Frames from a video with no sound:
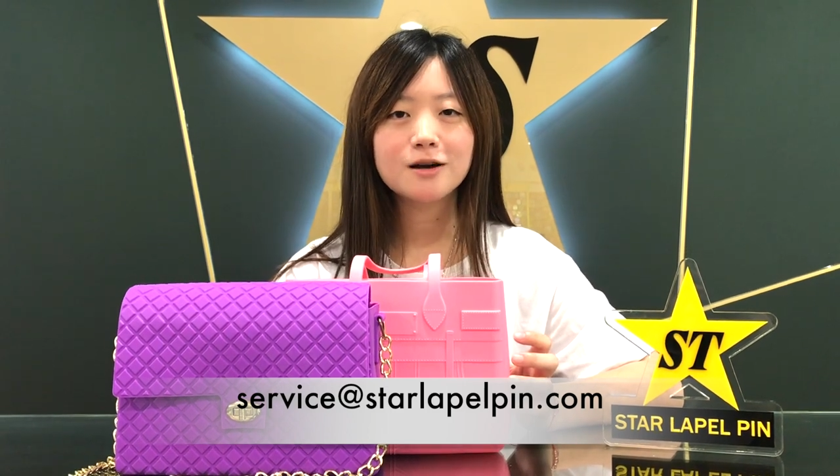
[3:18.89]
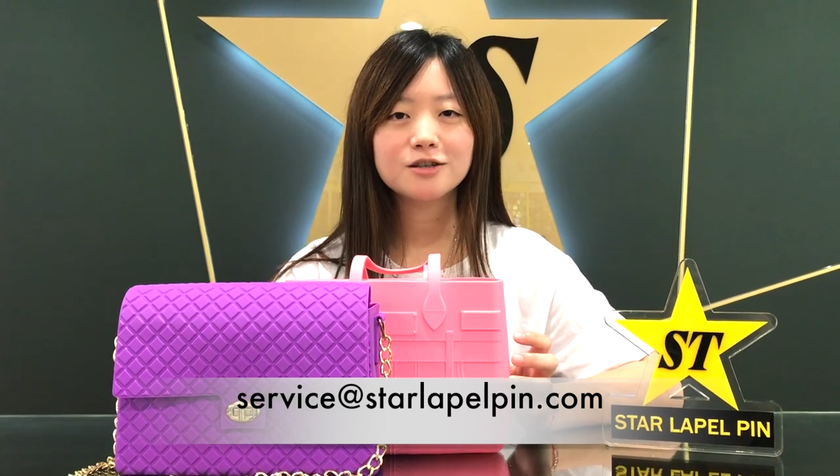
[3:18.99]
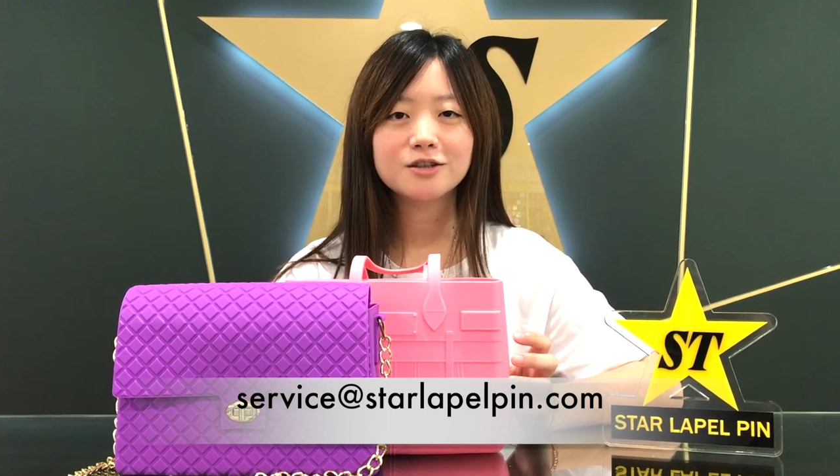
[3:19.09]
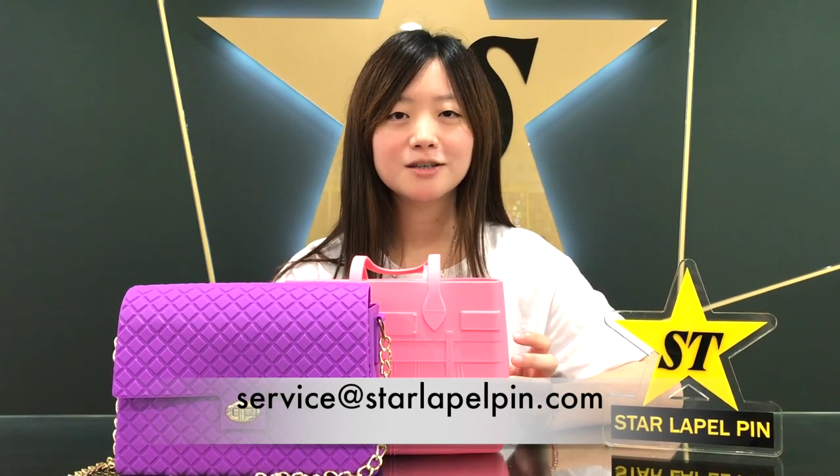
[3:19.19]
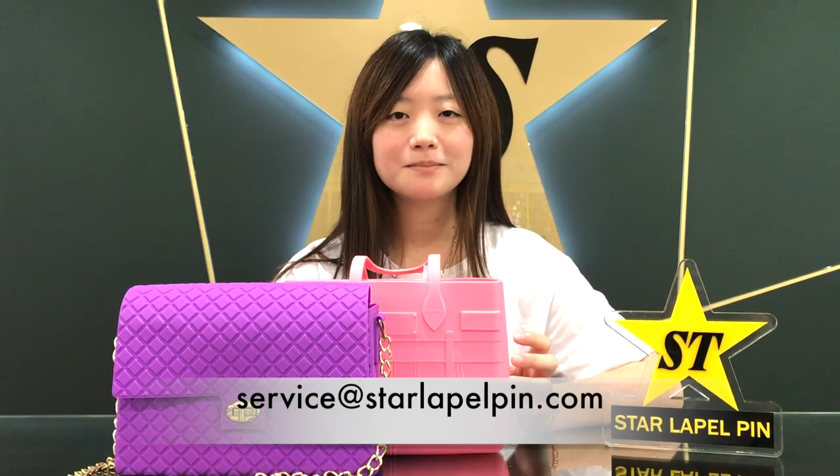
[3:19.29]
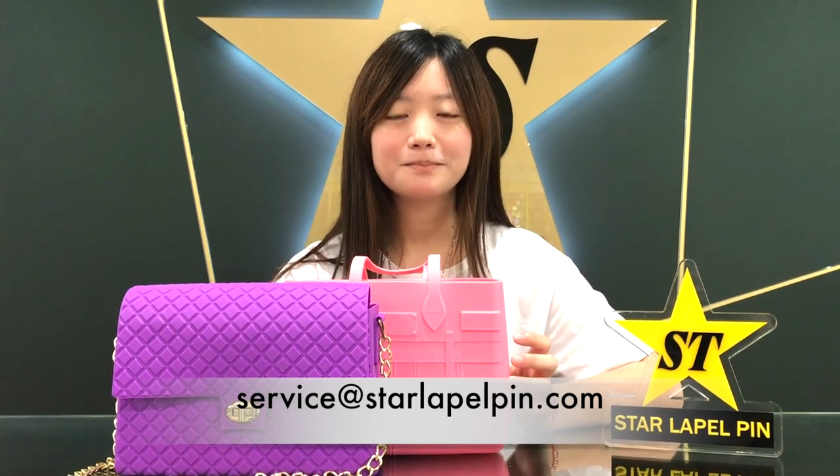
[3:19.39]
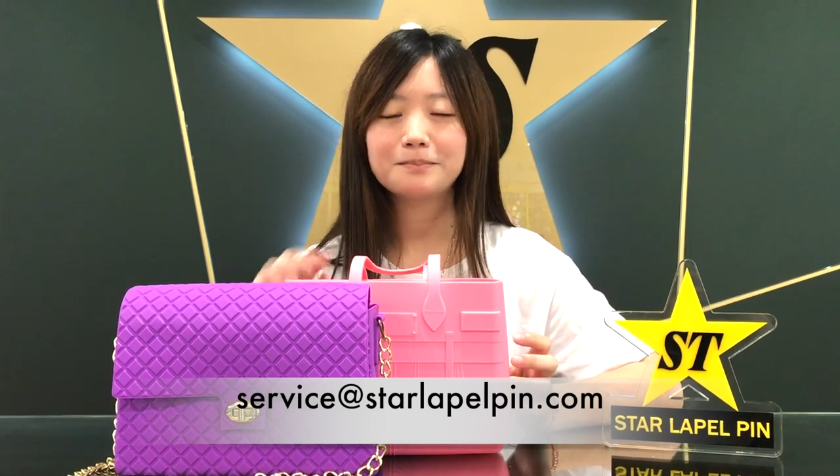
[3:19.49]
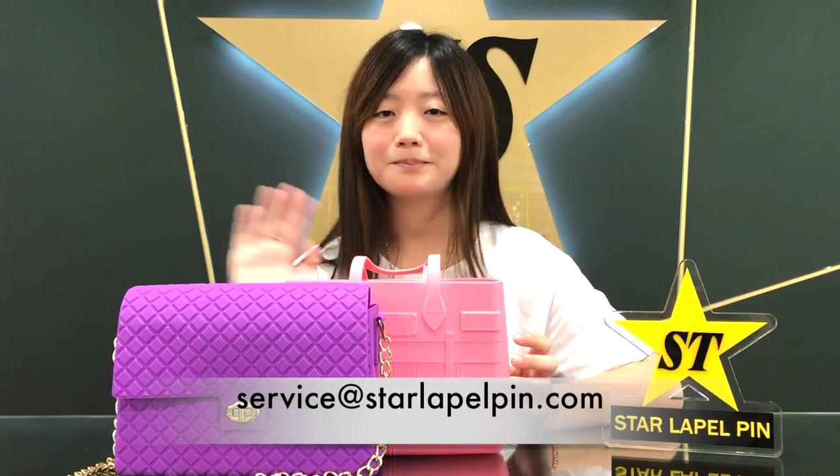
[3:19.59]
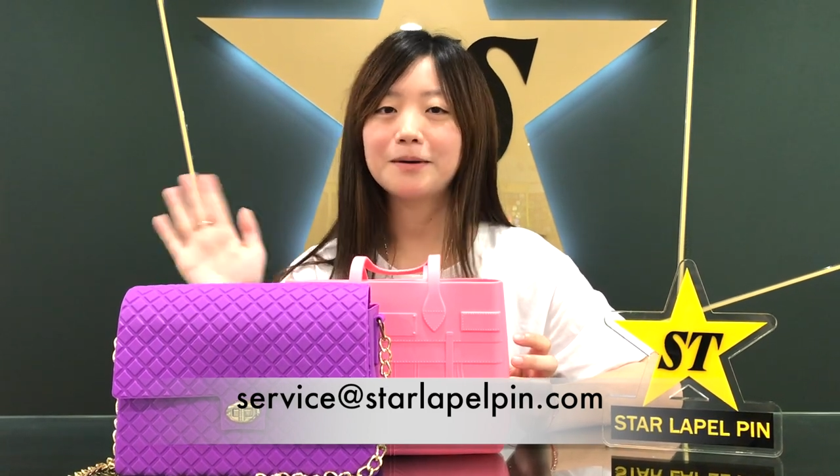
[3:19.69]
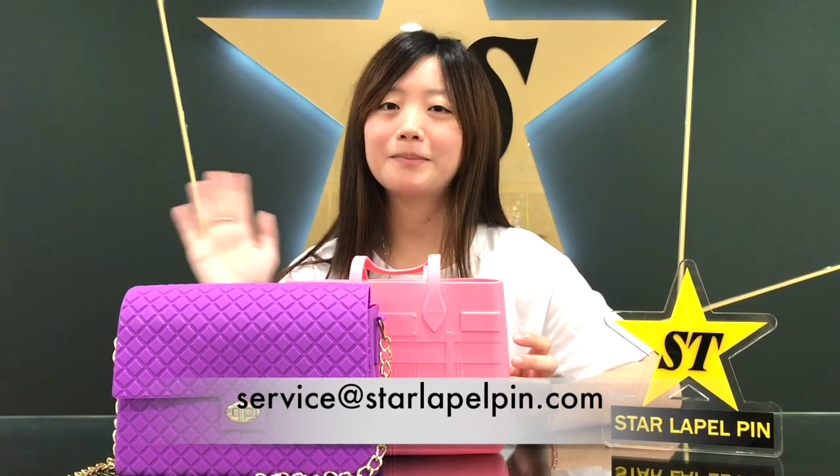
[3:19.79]
watching.
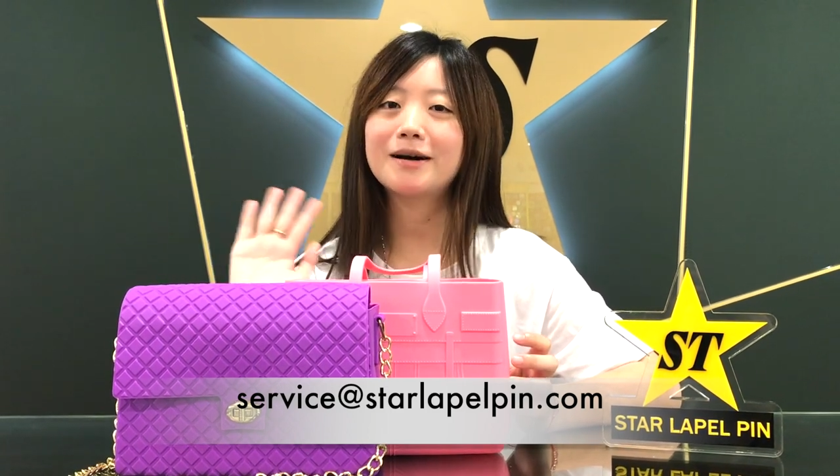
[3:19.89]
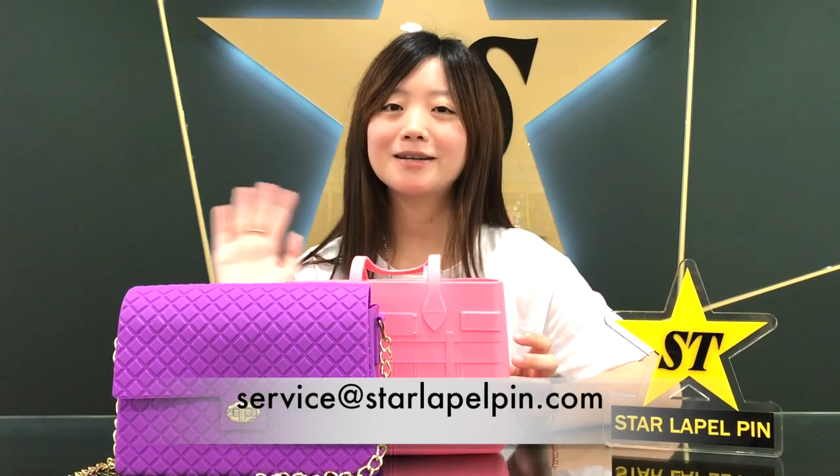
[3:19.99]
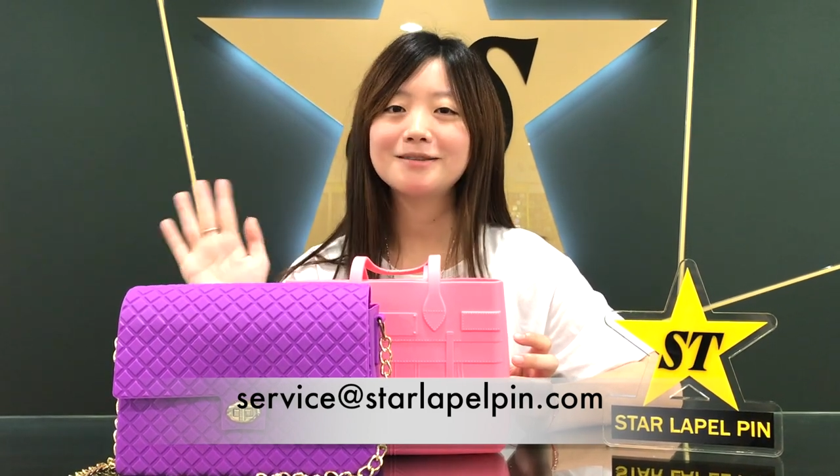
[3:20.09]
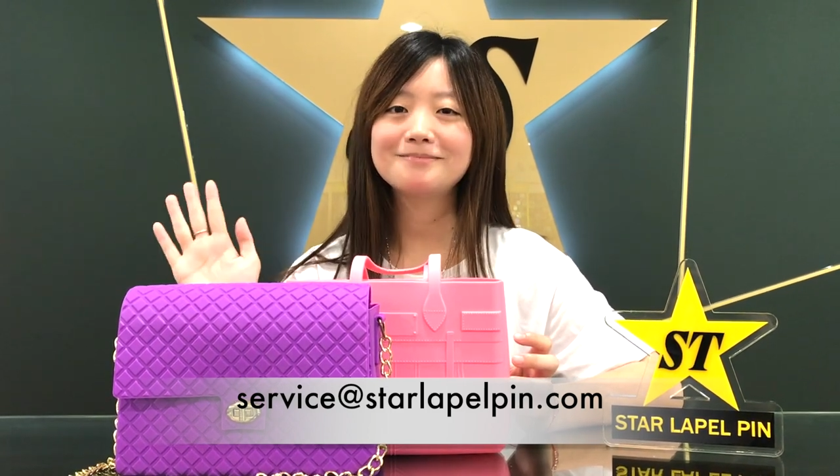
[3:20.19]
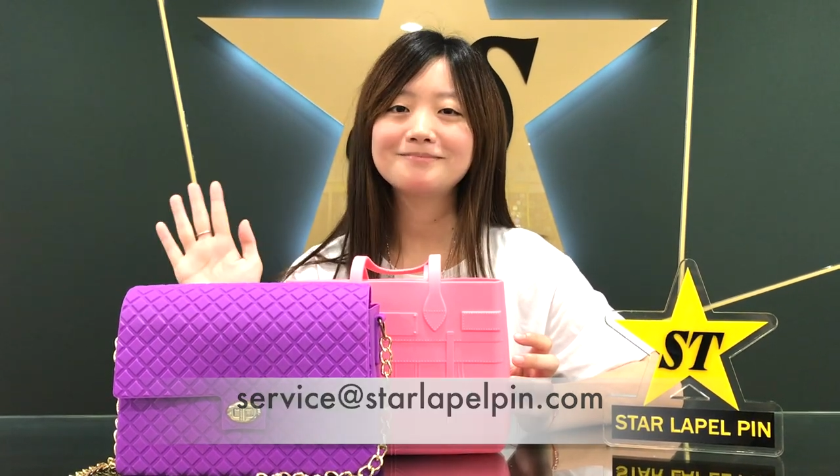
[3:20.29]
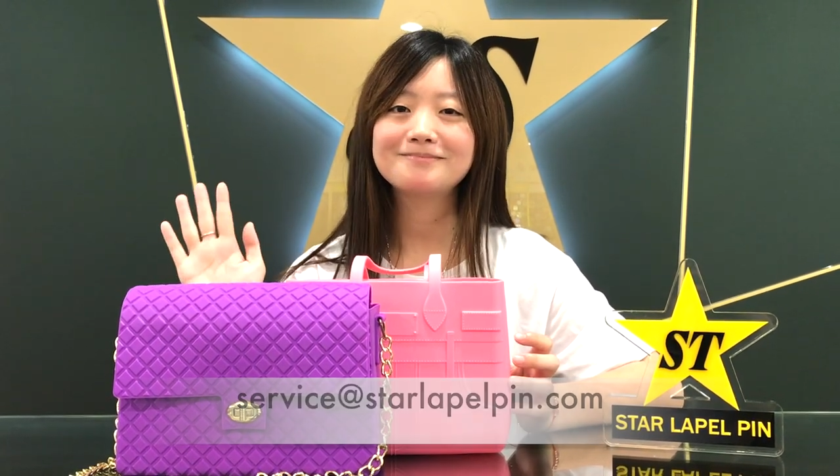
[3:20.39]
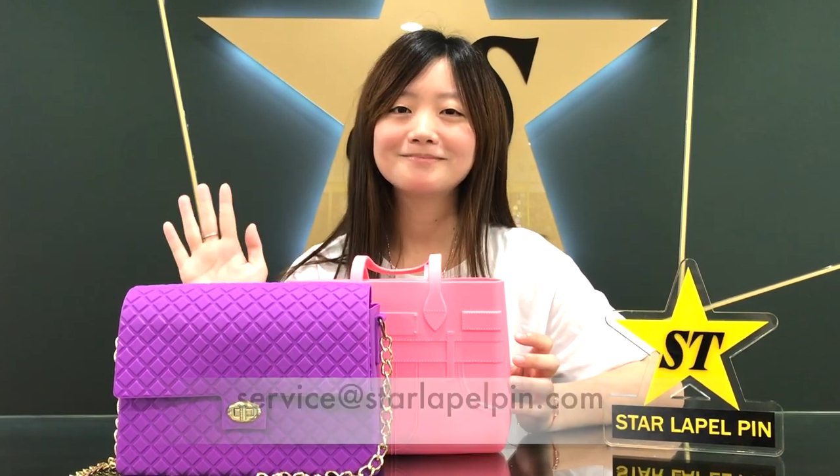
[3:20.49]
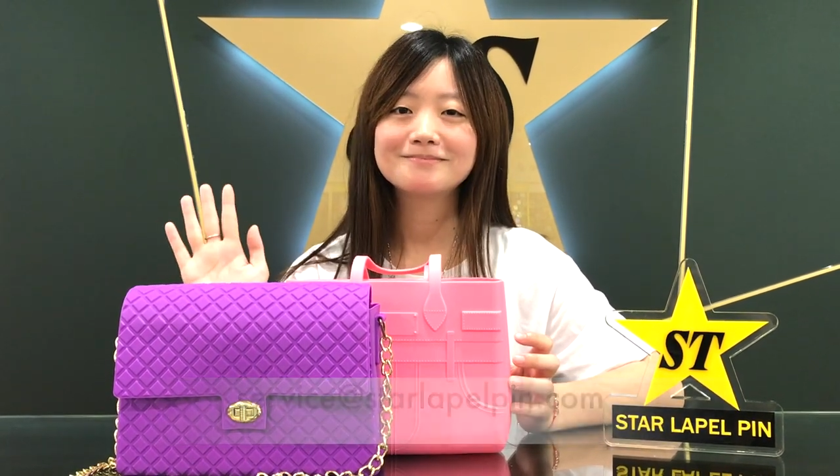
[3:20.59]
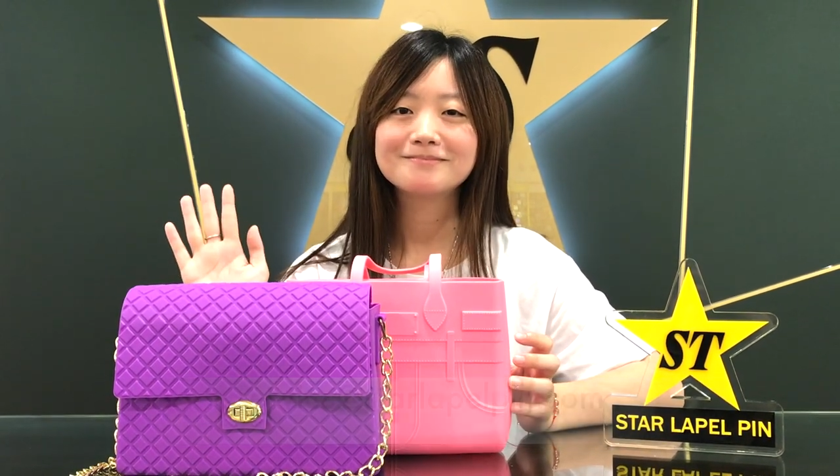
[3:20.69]
Bye bye.